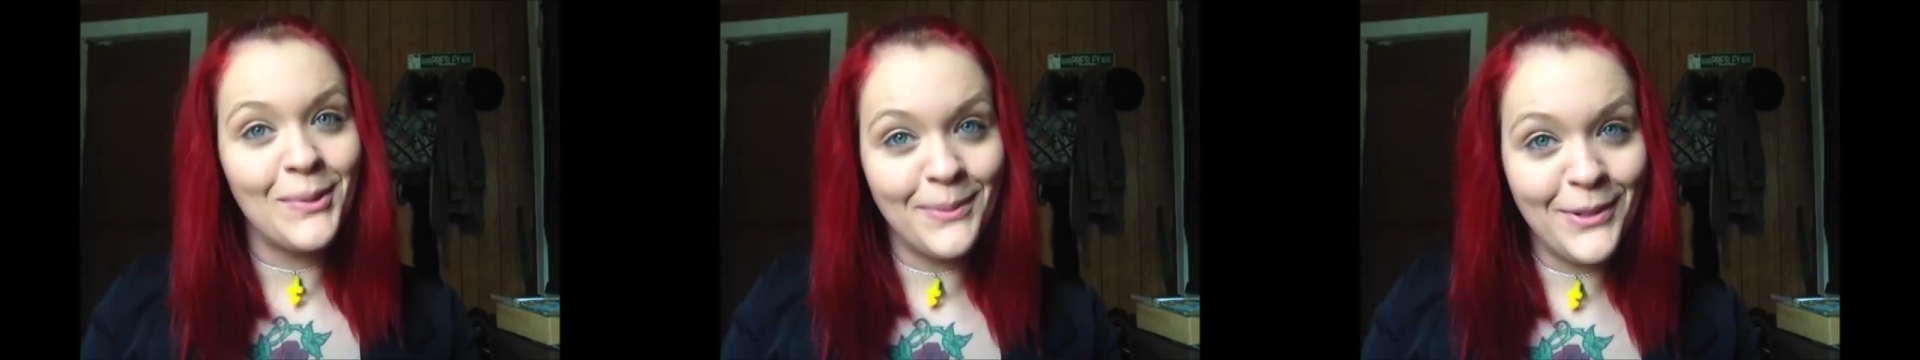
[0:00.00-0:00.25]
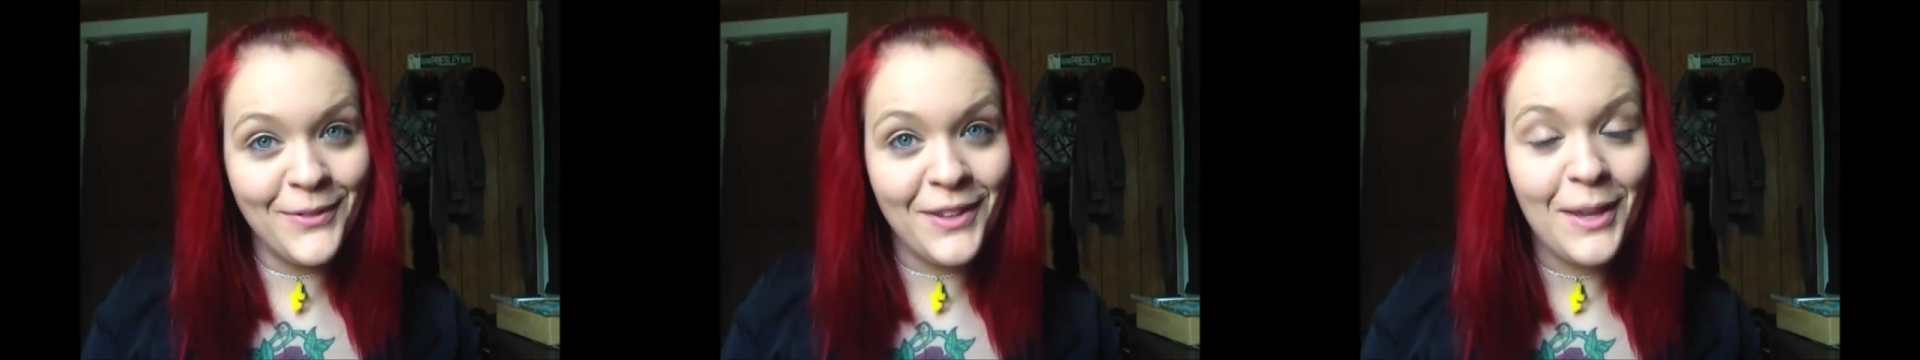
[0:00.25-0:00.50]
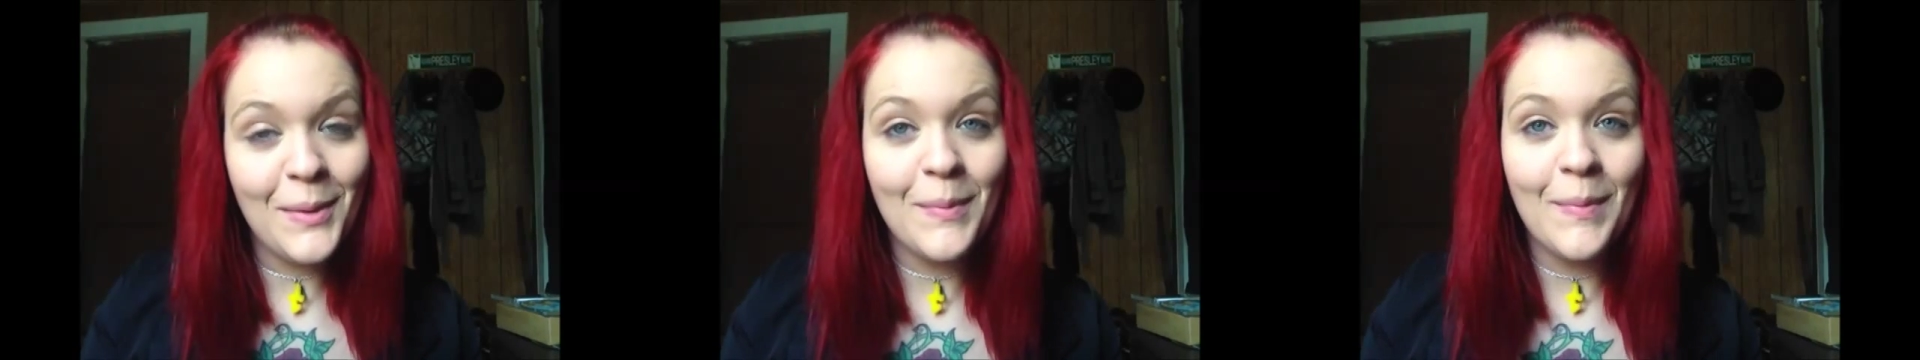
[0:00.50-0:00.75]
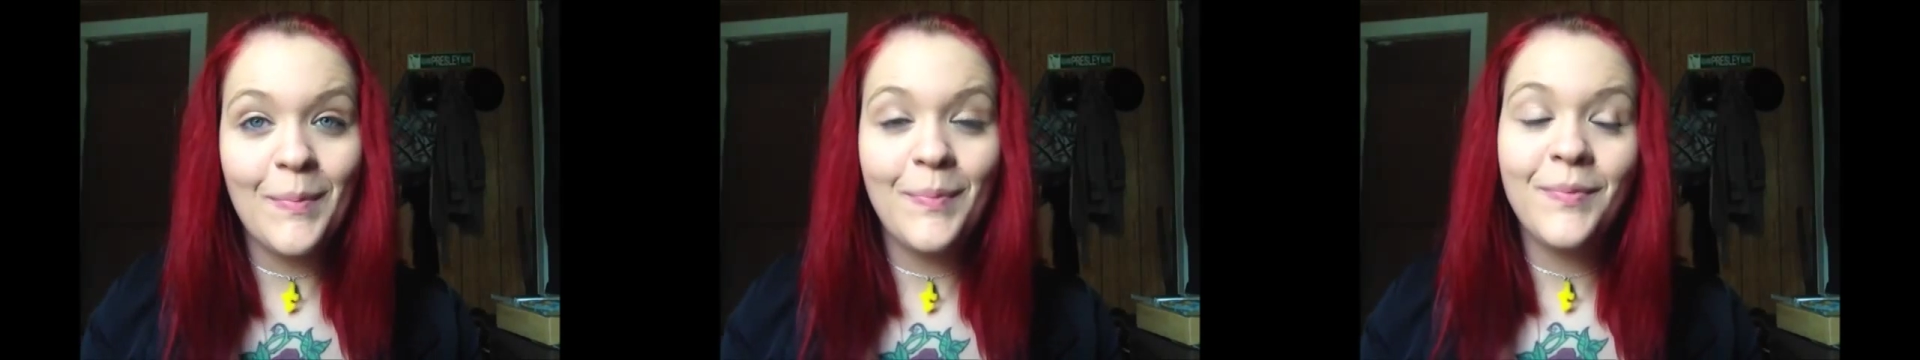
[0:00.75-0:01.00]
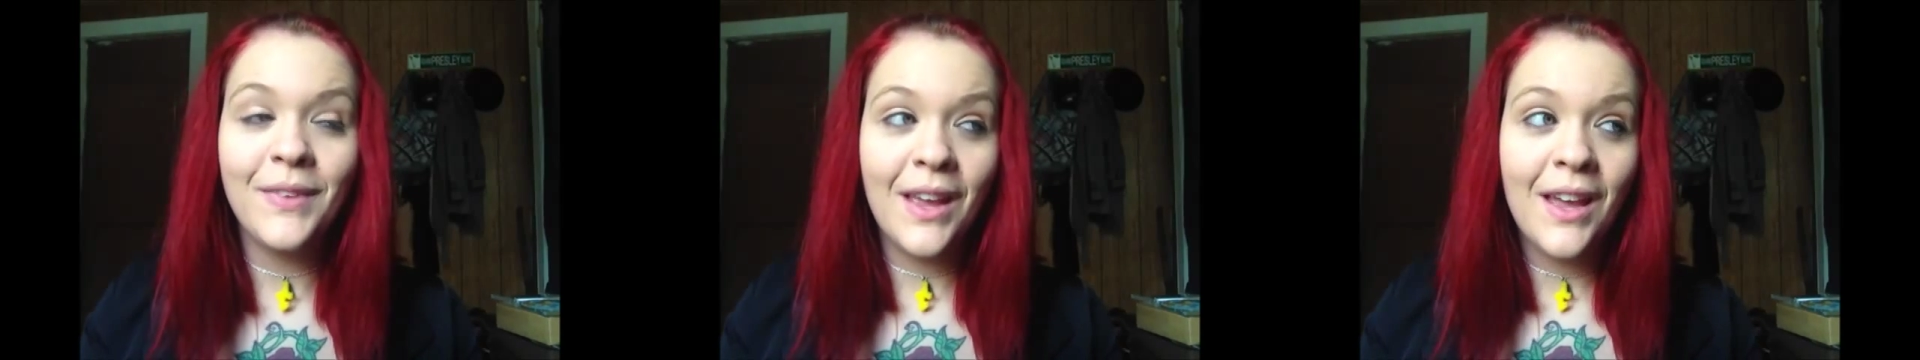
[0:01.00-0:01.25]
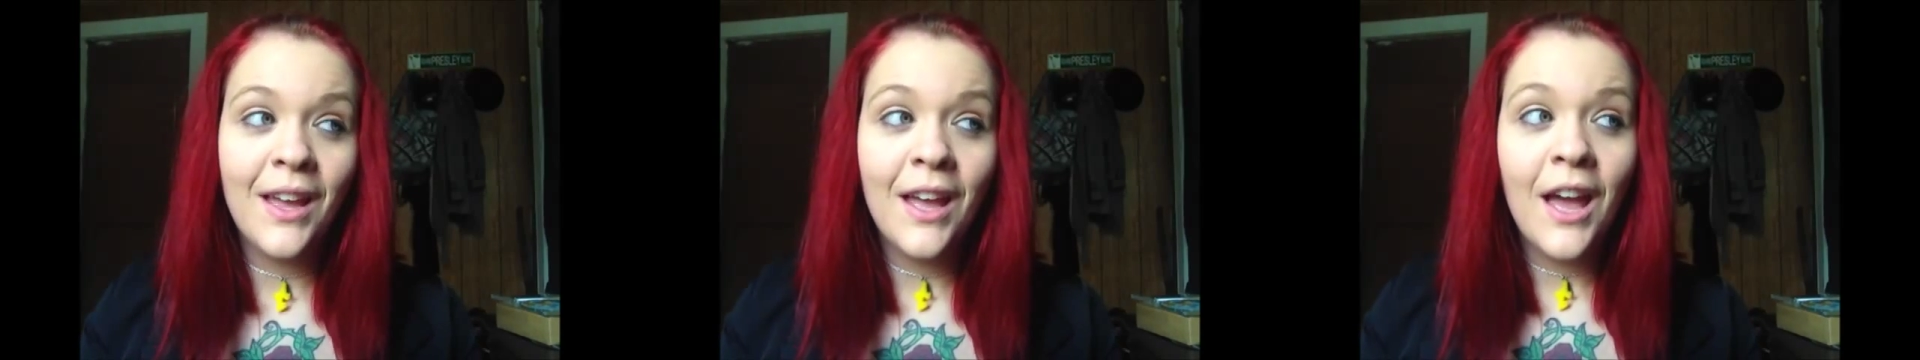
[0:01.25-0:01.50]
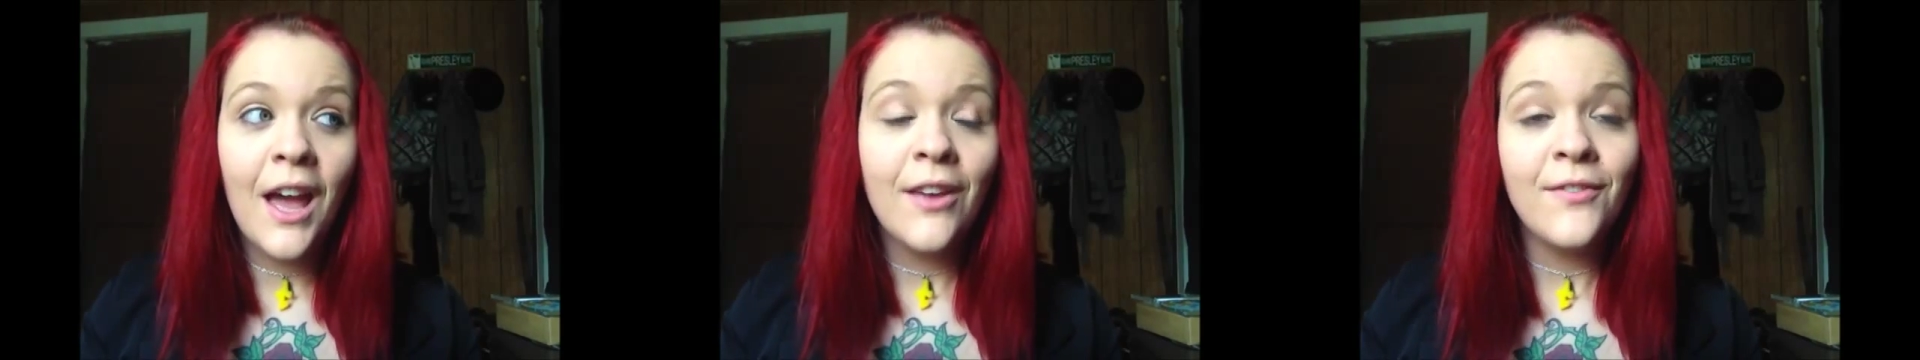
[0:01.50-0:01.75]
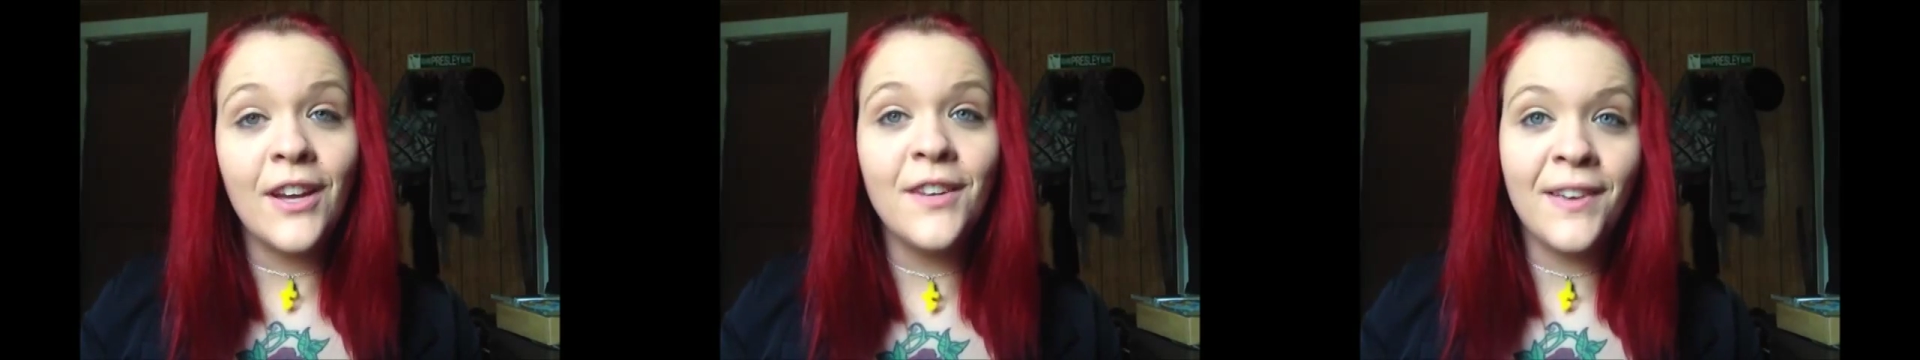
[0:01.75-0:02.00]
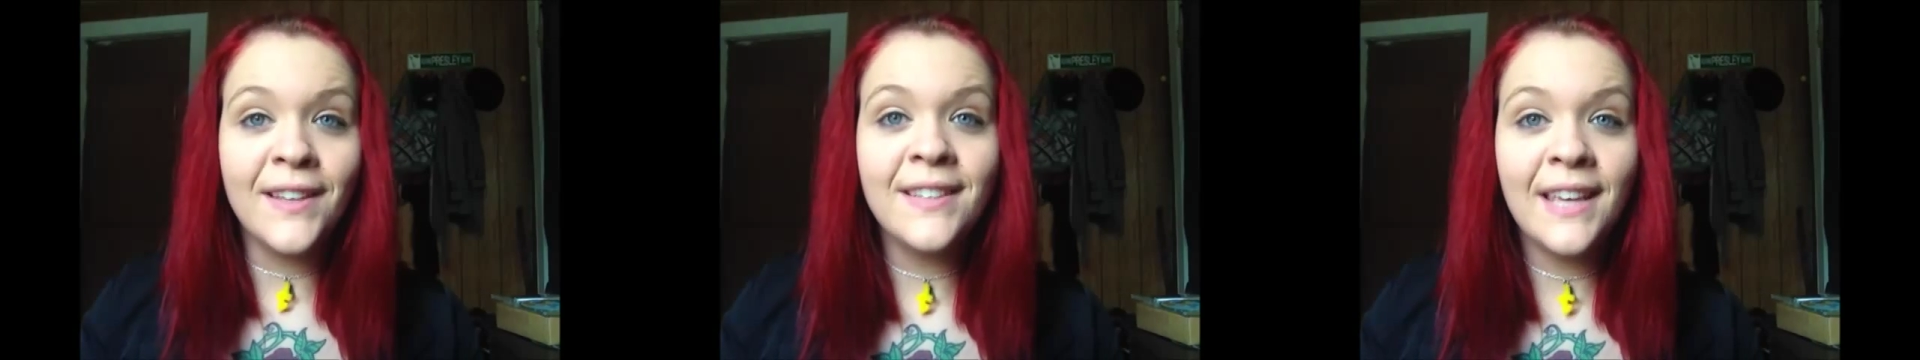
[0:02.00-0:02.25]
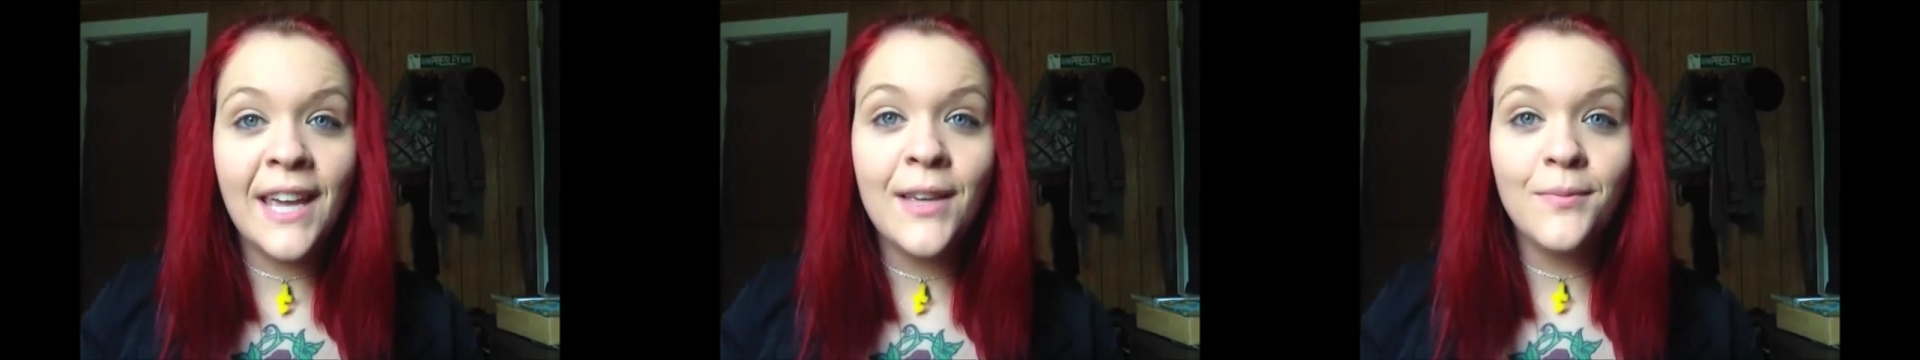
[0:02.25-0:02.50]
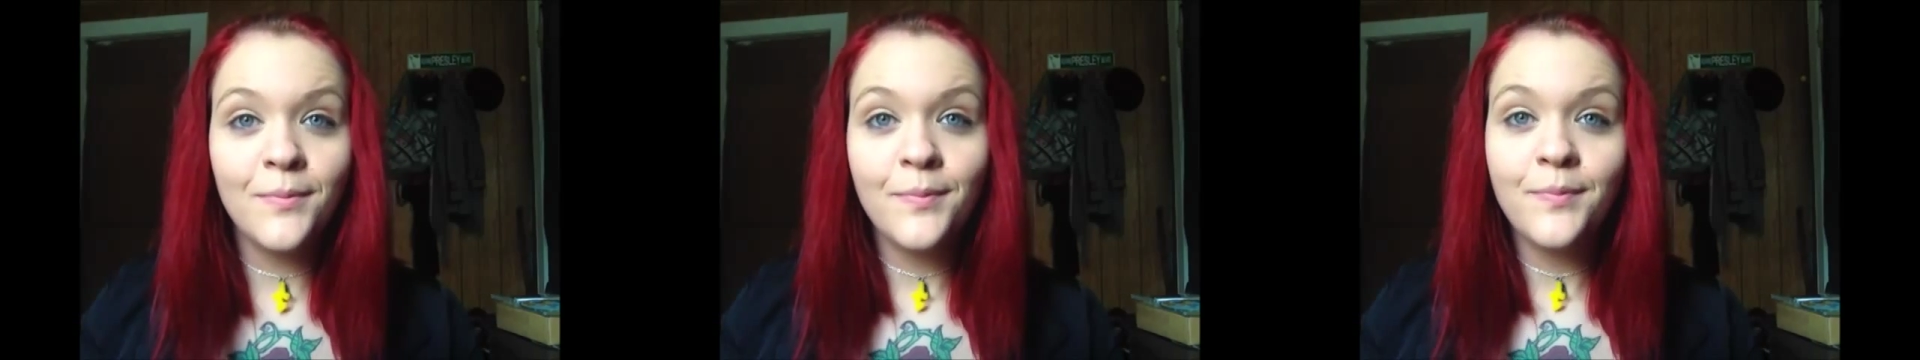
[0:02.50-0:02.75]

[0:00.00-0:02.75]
movie? Final Fantasy VIII.